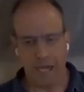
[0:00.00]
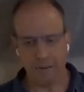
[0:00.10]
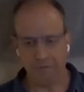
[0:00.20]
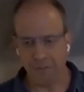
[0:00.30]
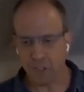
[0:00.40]

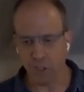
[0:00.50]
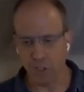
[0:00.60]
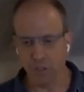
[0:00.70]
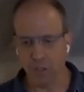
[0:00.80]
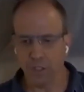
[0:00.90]
Our
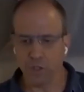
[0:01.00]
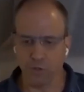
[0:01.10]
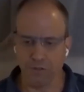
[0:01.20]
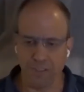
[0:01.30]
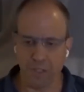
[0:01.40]
vision is
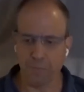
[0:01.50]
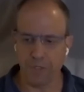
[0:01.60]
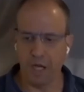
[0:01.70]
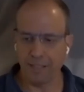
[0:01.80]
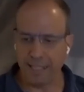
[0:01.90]
to develop
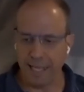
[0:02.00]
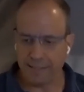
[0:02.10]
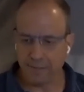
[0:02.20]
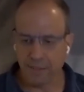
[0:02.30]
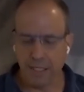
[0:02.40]
beyond
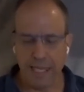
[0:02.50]
that